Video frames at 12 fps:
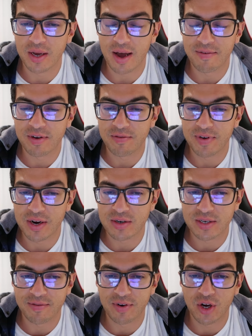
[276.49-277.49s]
having fear
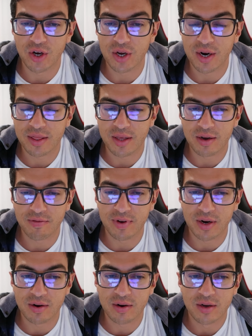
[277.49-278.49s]
is ever good. I think
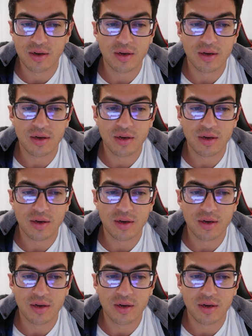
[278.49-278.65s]
fear,